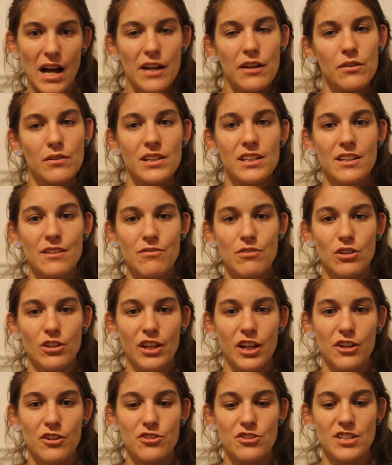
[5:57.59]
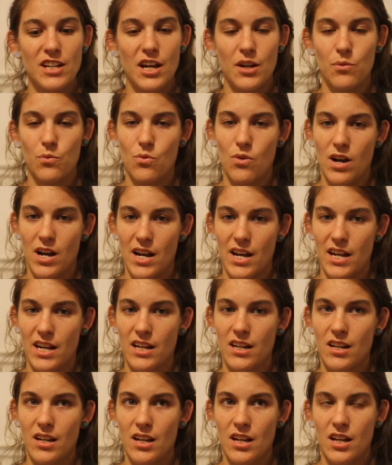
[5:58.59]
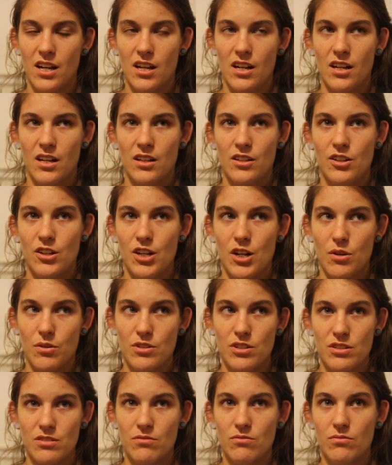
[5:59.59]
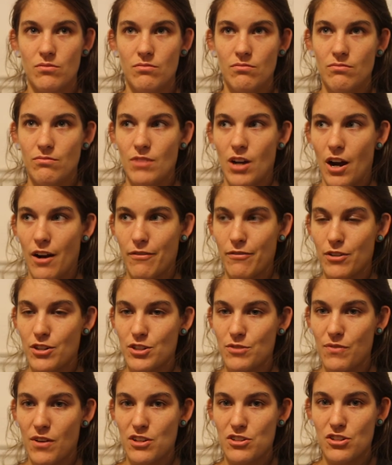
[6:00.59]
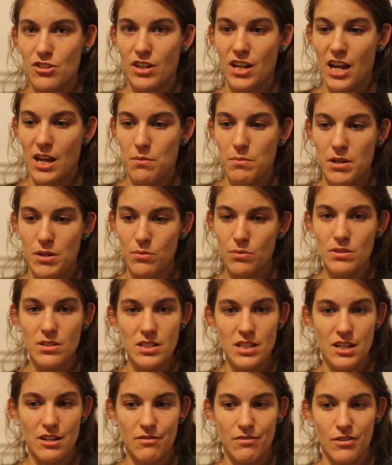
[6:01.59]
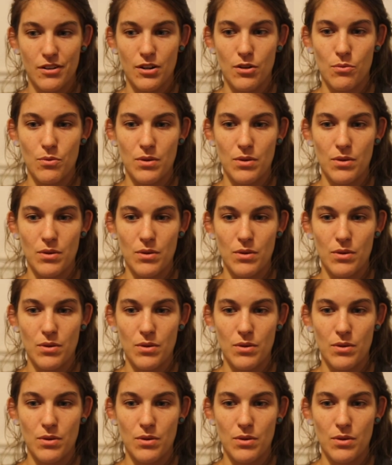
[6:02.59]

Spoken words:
I don't think they fully understand why, you know, our first foster came in, was here for a